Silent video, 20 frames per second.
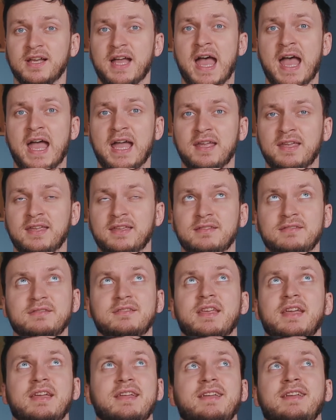I
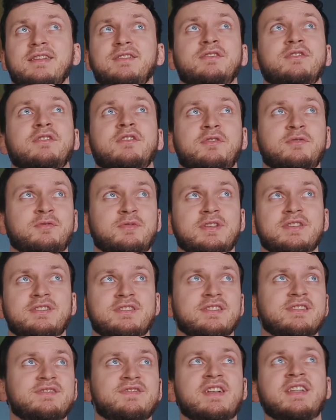don't know. It
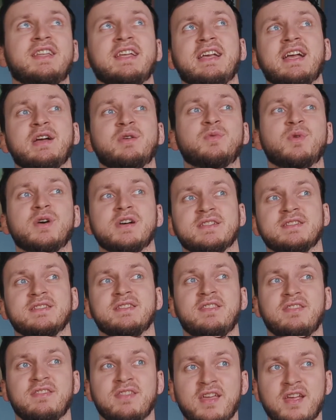just felt like I
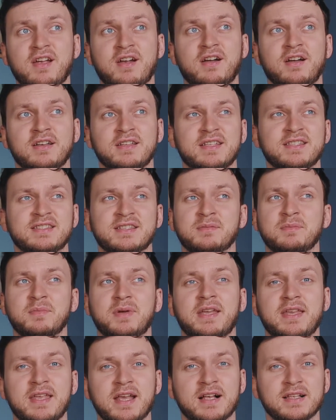wasn't there, that
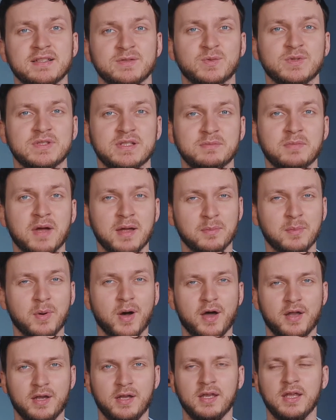somebody else was in my
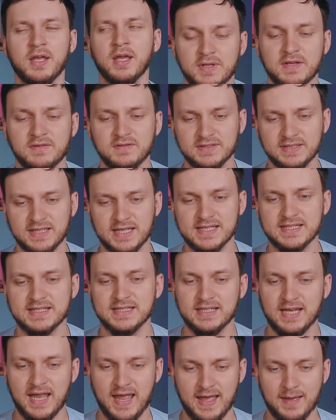body. Nevertheless,
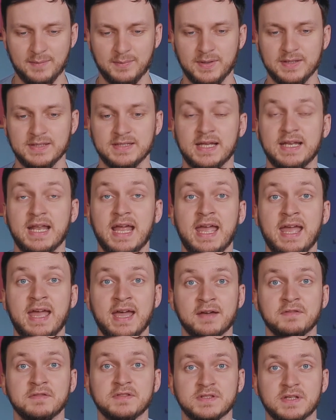it happened, and I
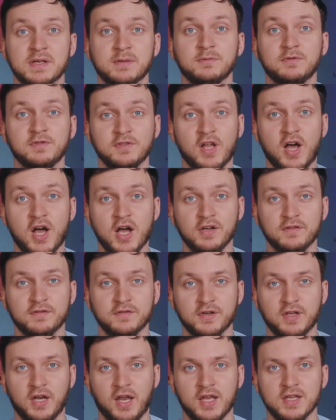have some vlog
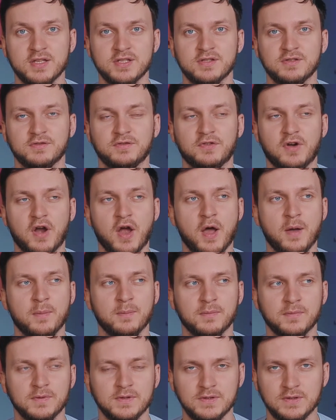footage
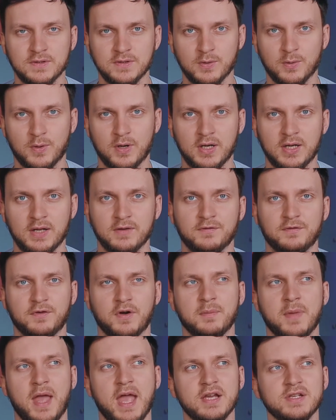from New York,
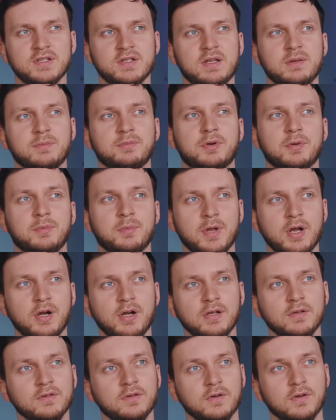from actually
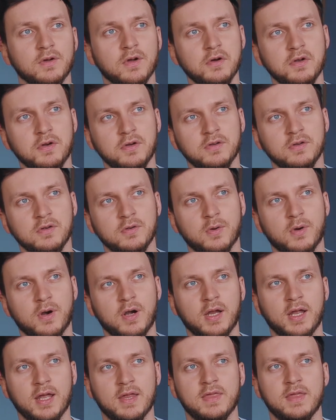preparing to go to New
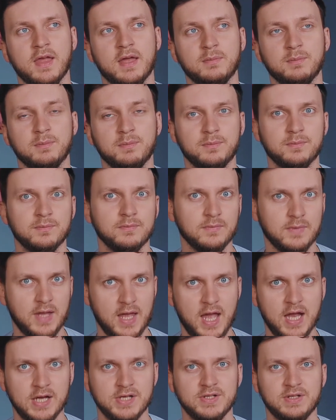York and then
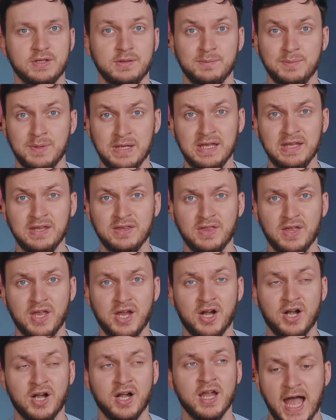actually being
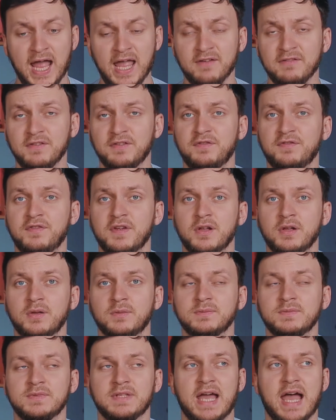there. I have it
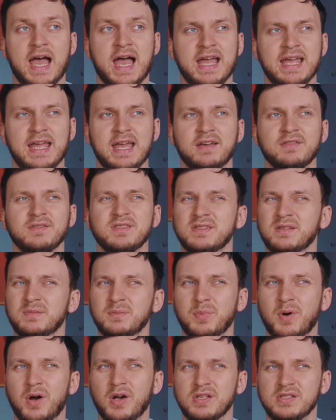filmed. I have
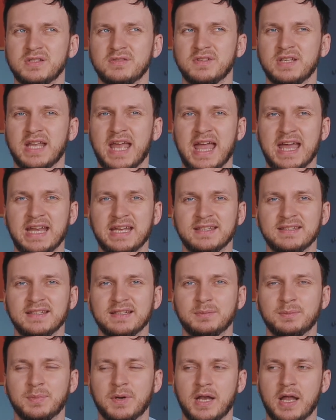some parts of it
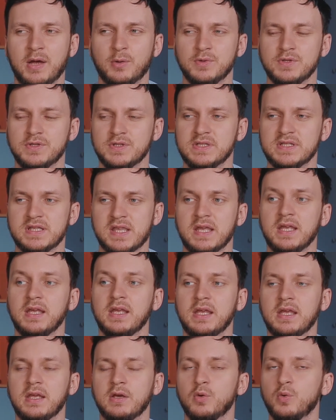edited, but I was just
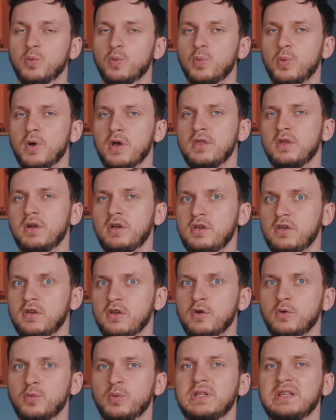thinking whether
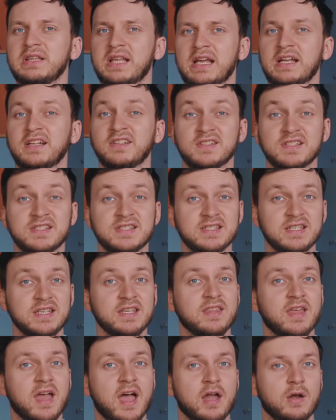you would like to
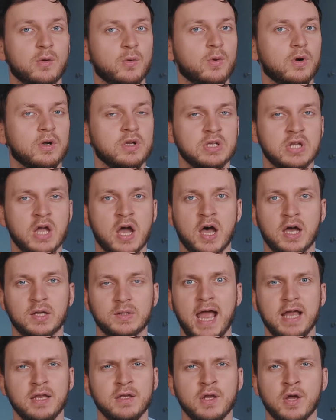see that or not.
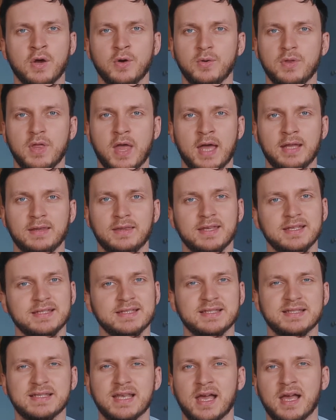I know that
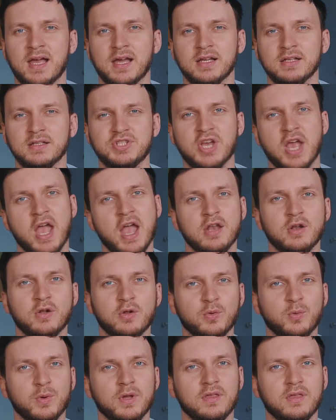this is a
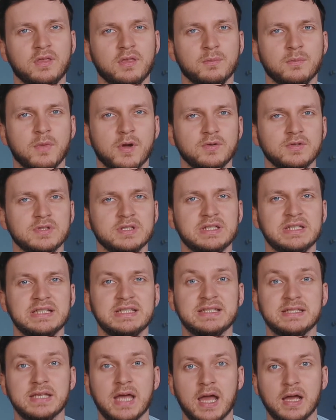channel with mostly
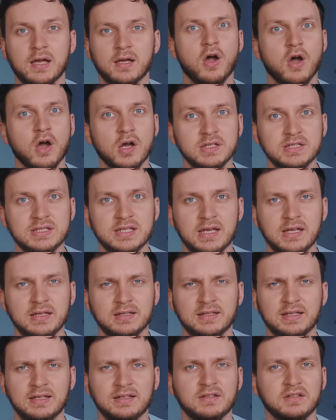tech
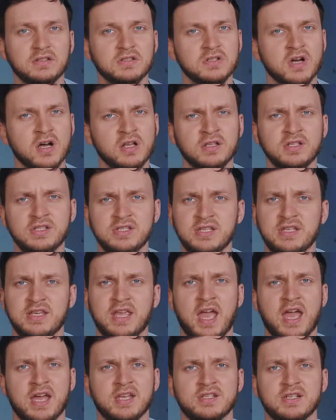content, like technology,
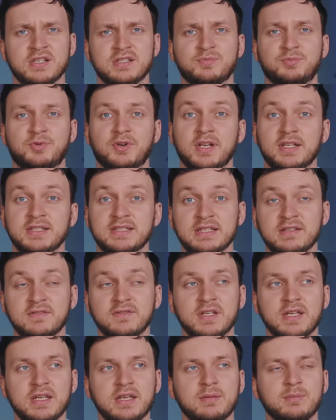gadgets,
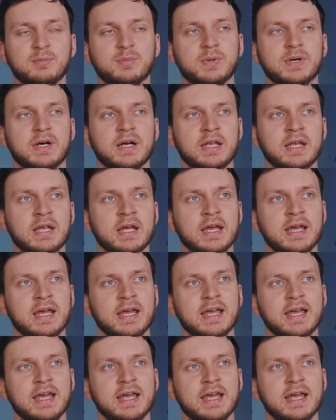productivity, but